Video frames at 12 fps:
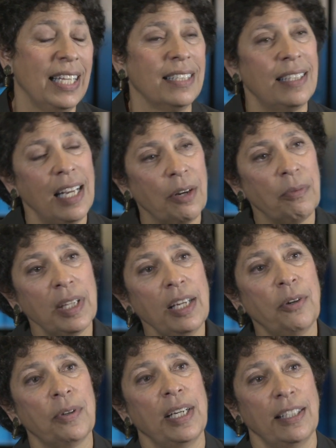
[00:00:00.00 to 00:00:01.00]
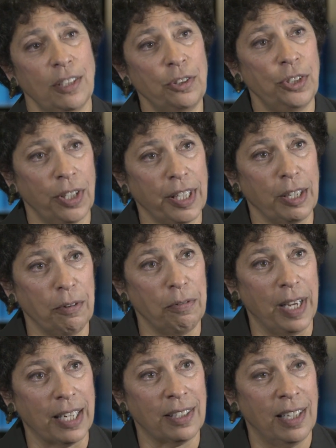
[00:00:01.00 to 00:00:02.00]
is that it really creates a chilling
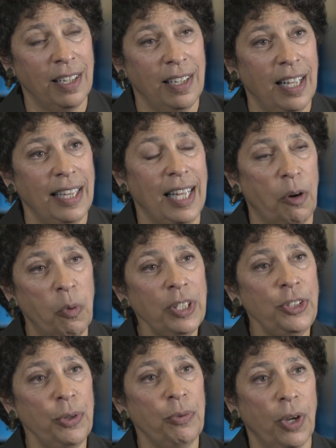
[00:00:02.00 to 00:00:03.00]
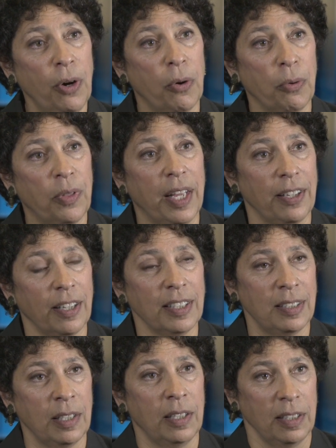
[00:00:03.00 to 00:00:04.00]
effect that once you know that
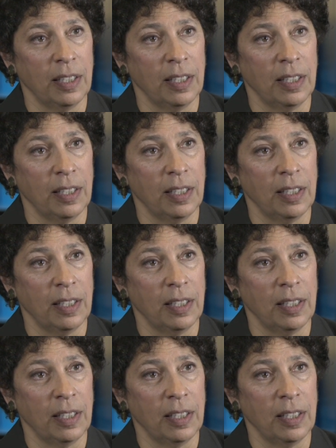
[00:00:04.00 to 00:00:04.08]
yes,